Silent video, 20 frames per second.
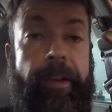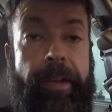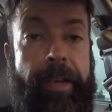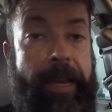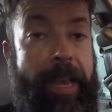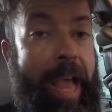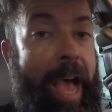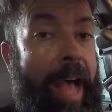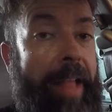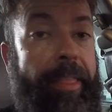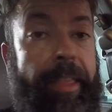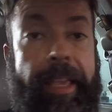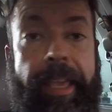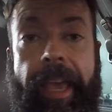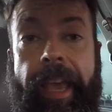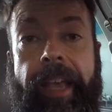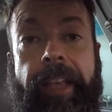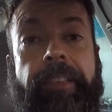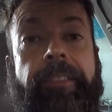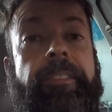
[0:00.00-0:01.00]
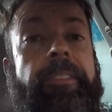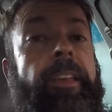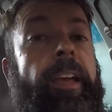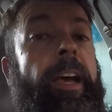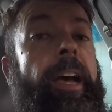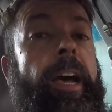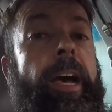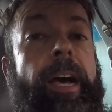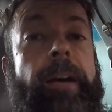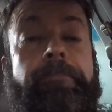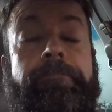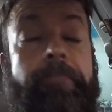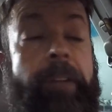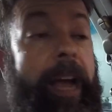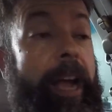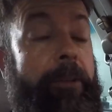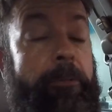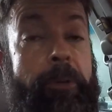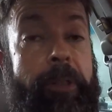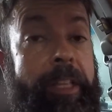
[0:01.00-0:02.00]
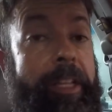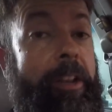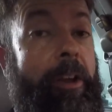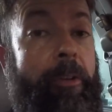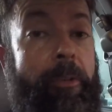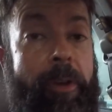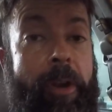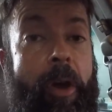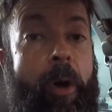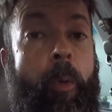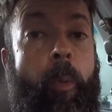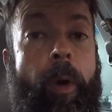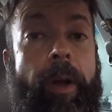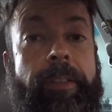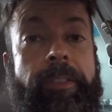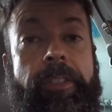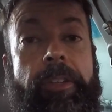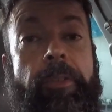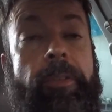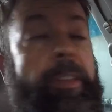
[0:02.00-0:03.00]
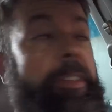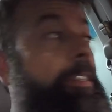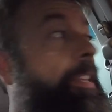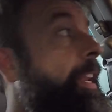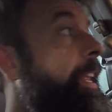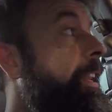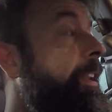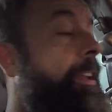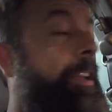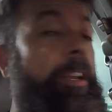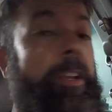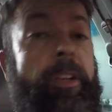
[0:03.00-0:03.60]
Not the case. I really don't know what tune is in it,